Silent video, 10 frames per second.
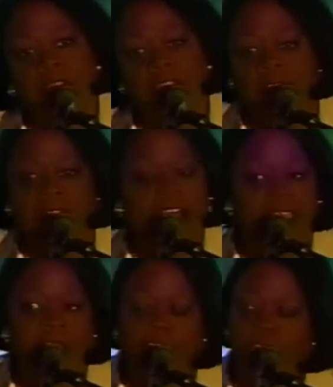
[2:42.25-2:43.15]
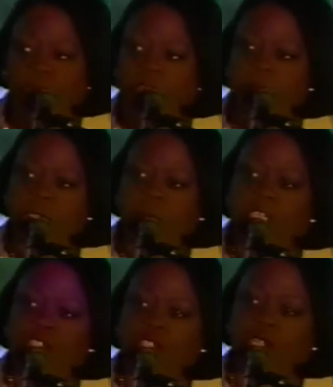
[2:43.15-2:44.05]
the I Have a Dream
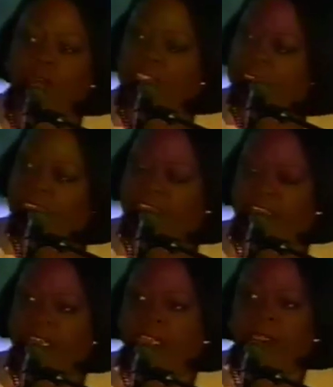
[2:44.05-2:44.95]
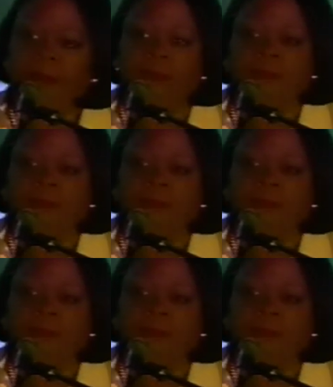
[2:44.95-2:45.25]
speech to fit today,